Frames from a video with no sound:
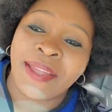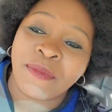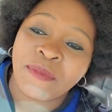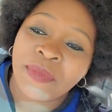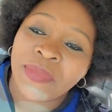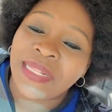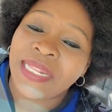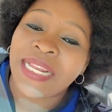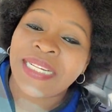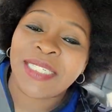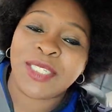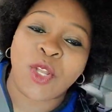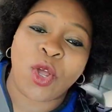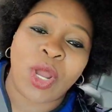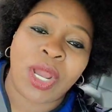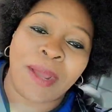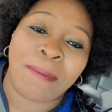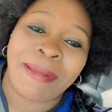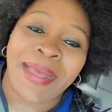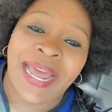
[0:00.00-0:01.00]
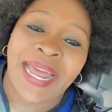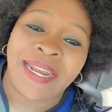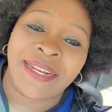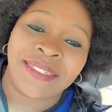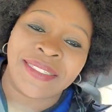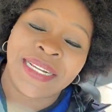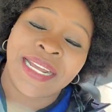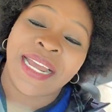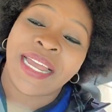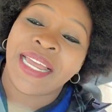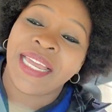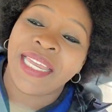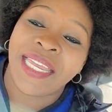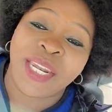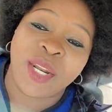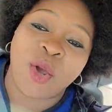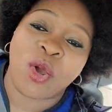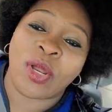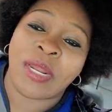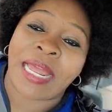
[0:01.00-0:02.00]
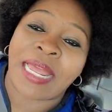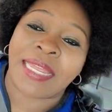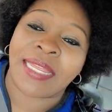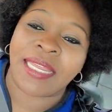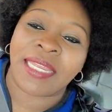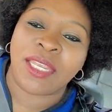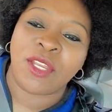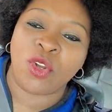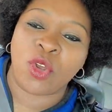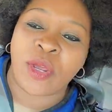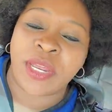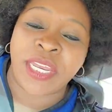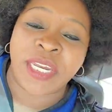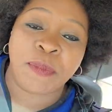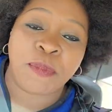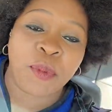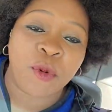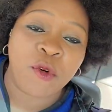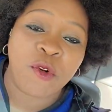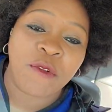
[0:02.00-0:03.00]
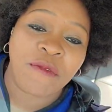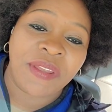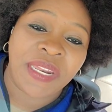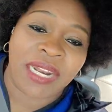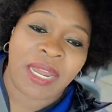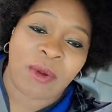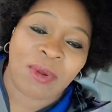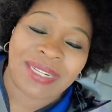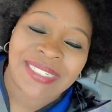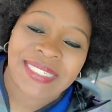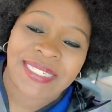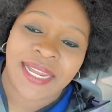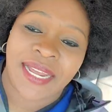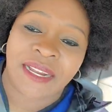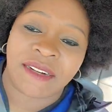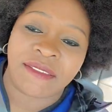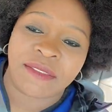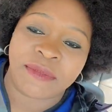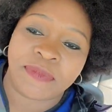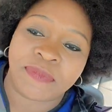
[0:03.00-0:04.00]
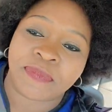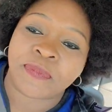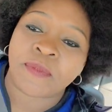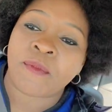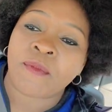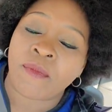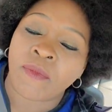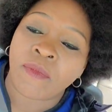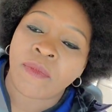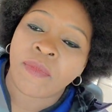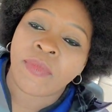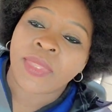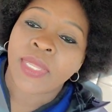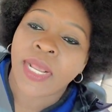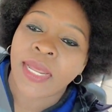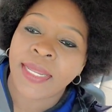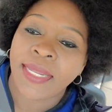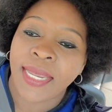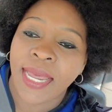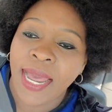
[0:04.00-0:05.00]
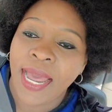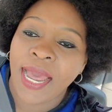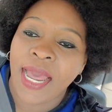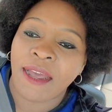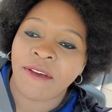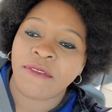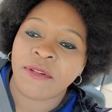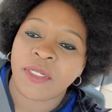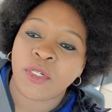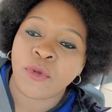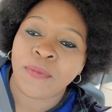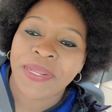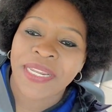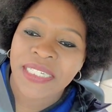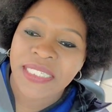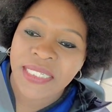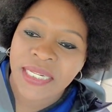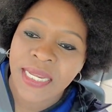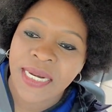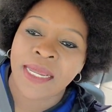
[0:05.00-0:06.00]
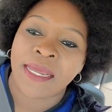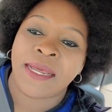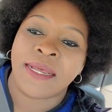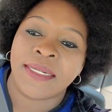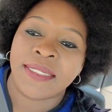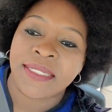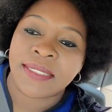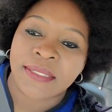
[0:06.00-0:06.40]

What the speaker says: Let's talk about, improving ourselves. Yeah, to be serious,